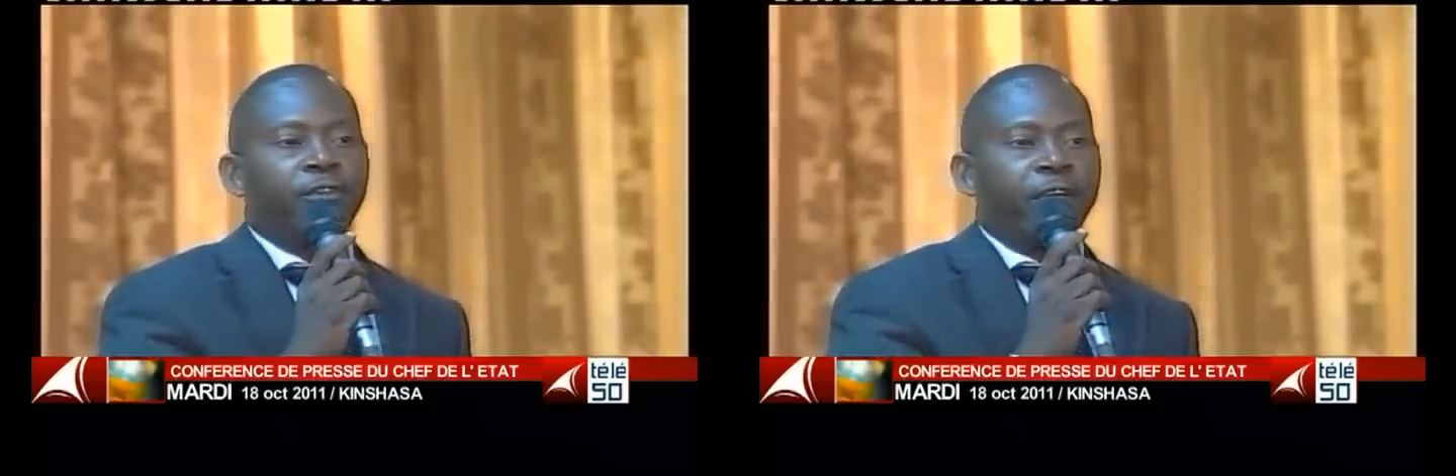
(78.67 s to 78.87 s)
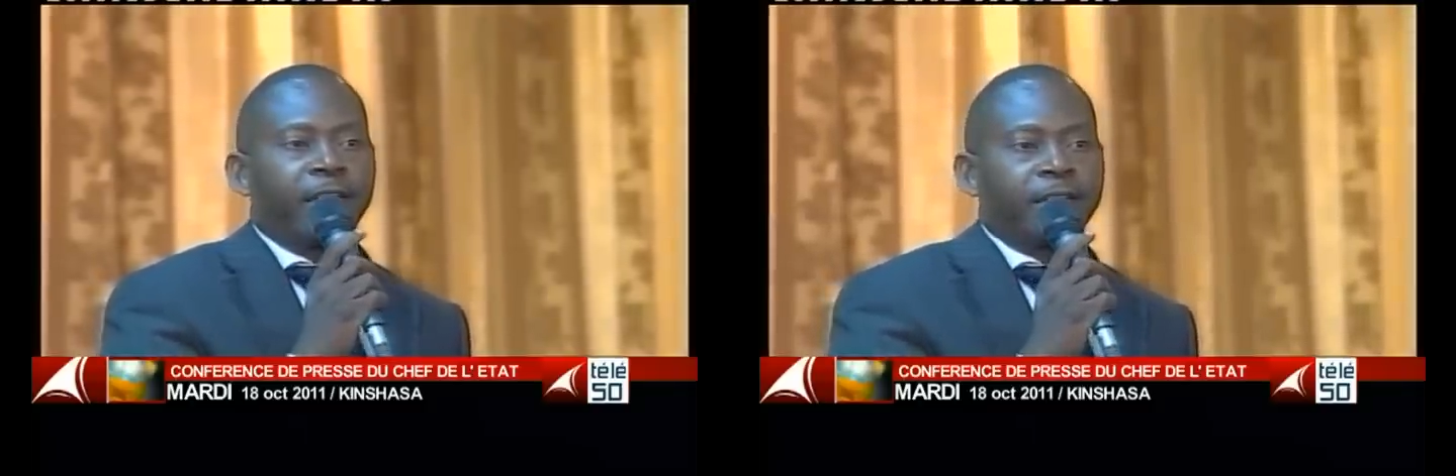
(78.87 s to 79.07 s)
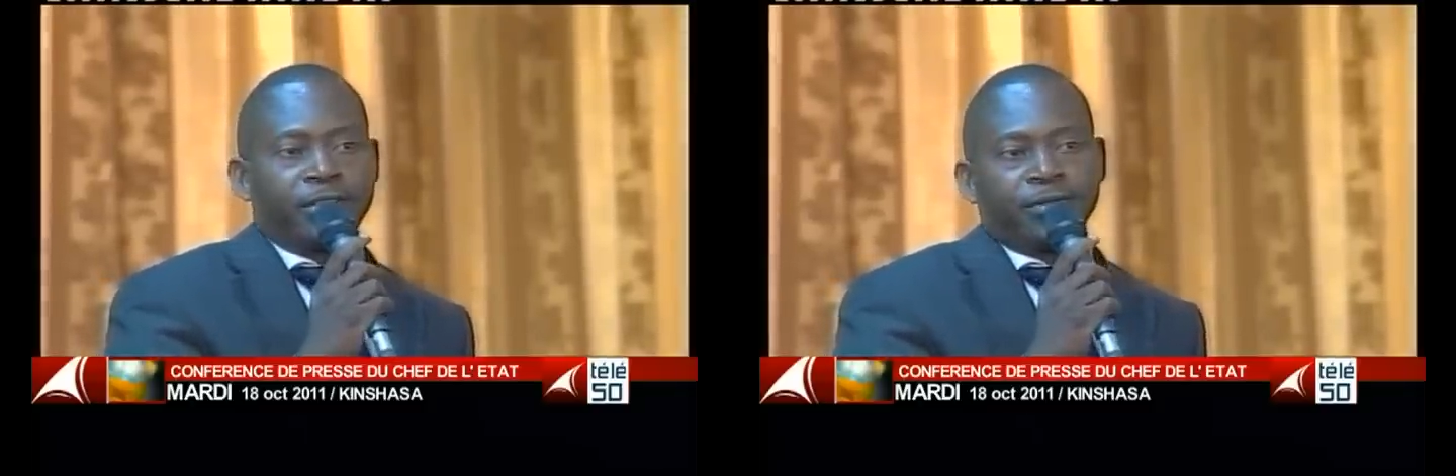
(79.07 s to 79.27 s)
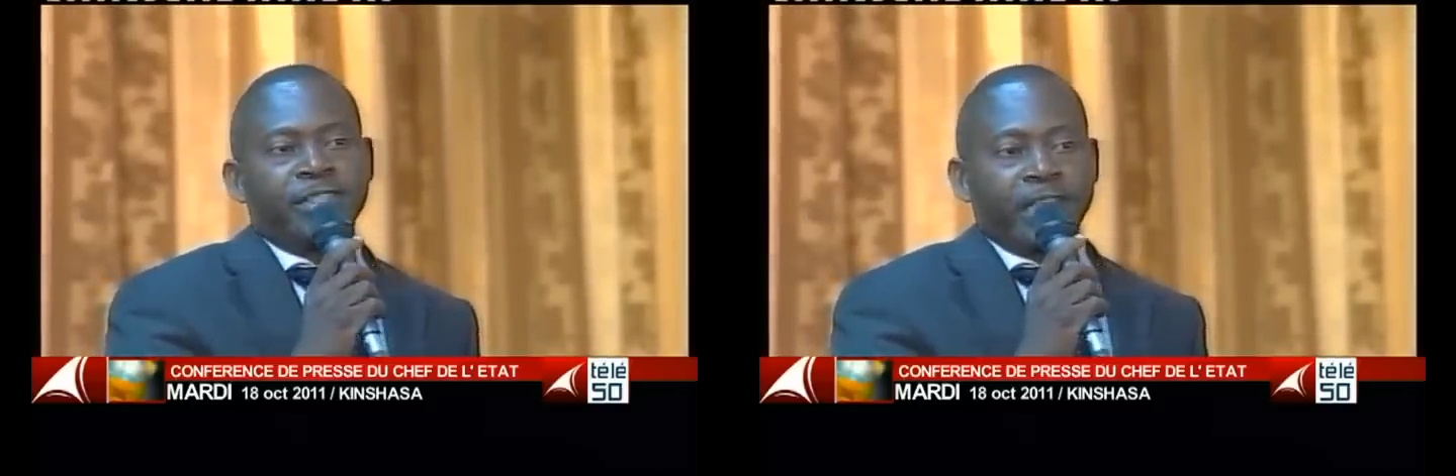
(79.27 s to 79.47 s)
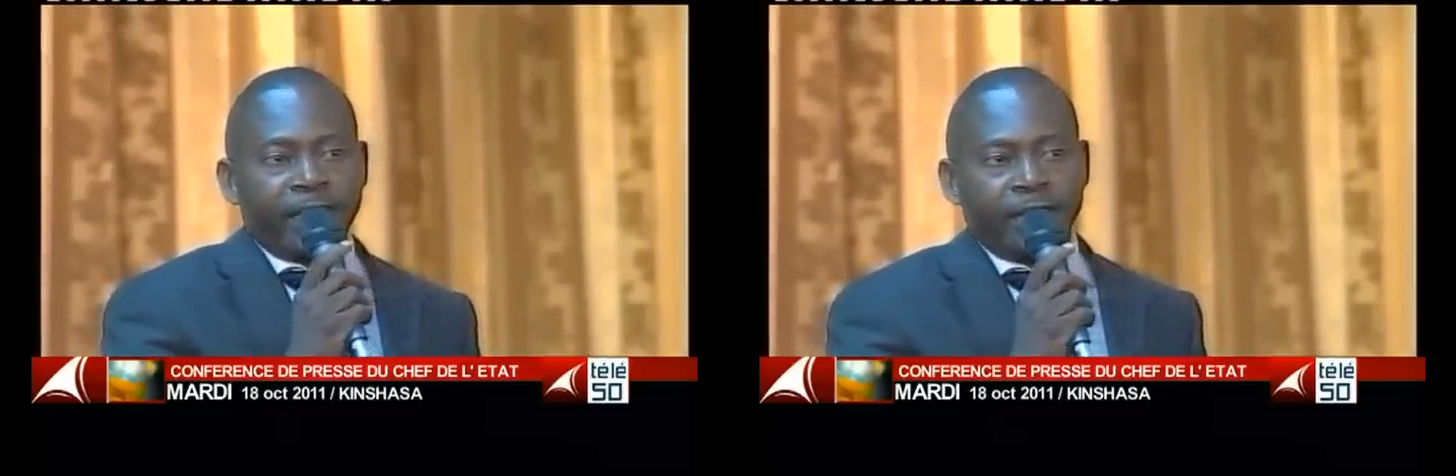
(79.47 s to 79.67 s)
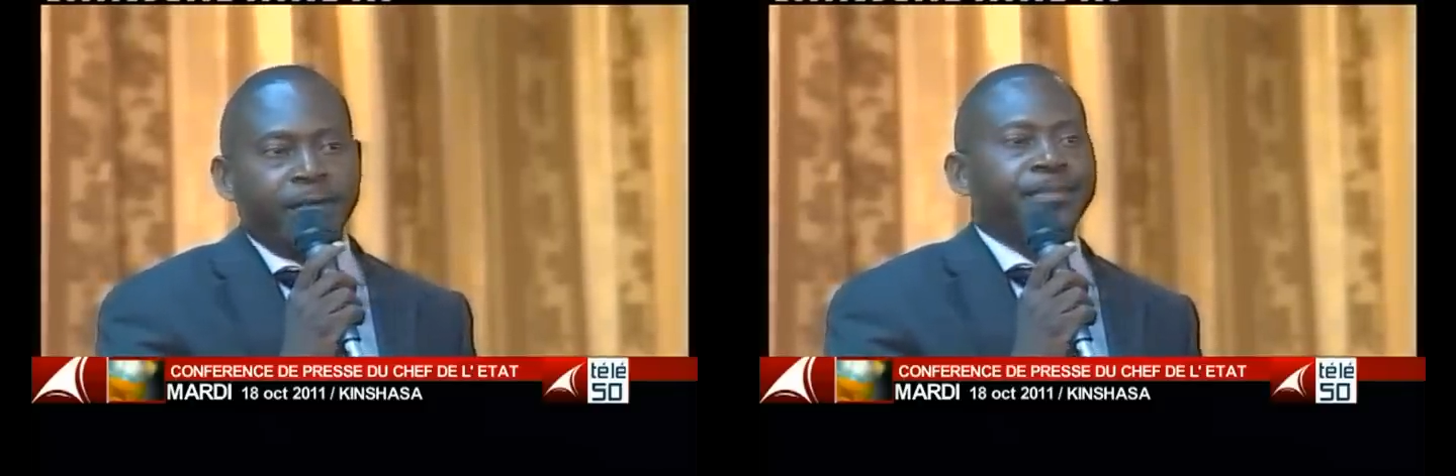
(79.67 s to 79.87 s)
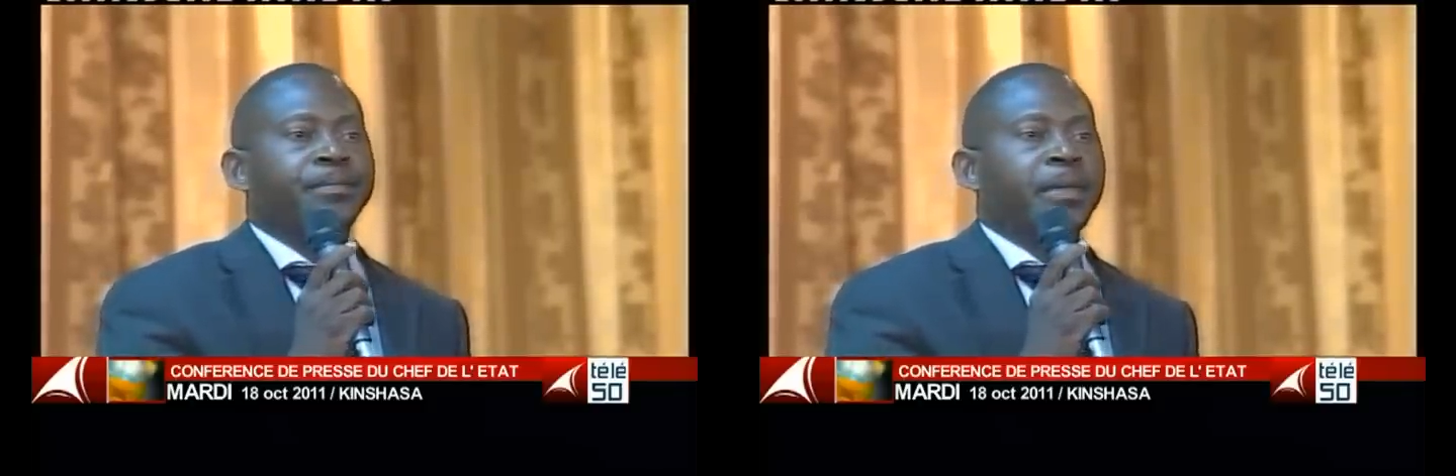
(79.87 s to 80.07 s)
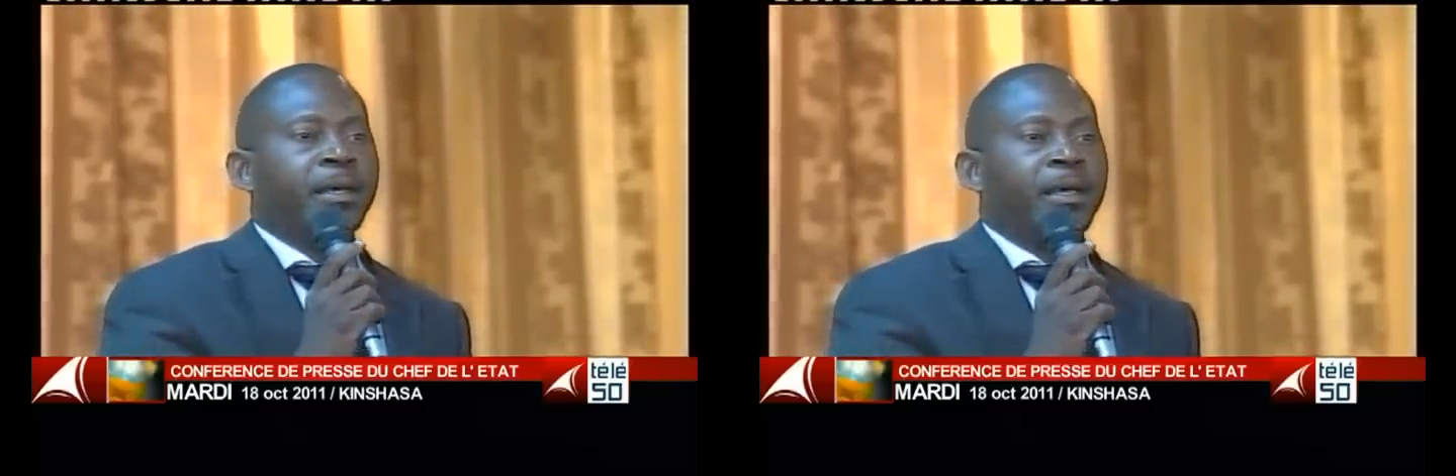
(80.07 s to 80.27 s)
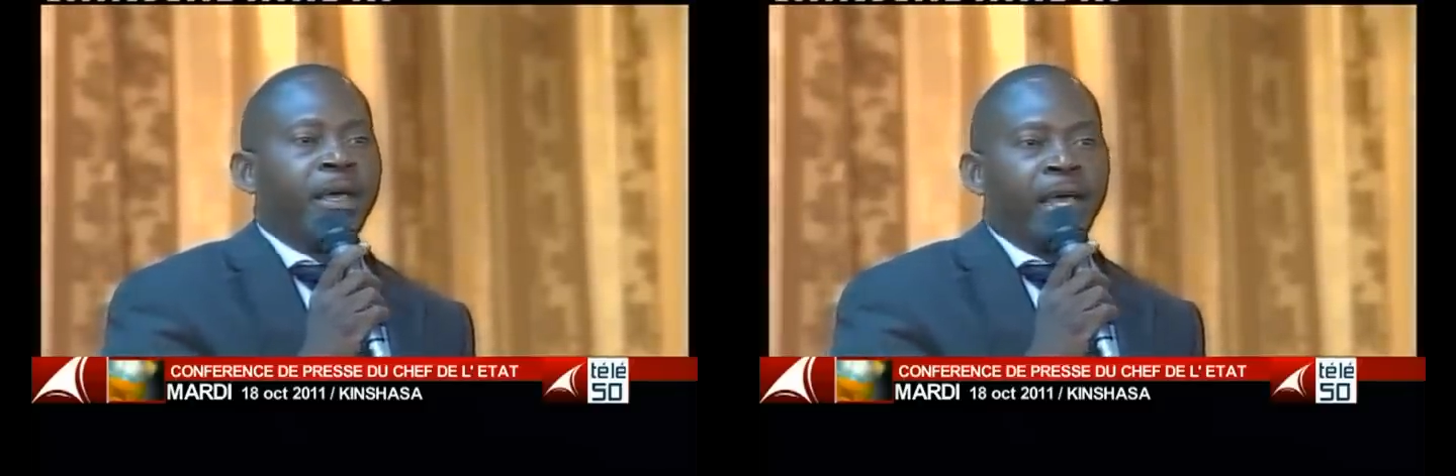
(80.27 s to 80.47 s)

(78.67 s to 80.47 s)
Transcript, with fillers: is that we are going to China.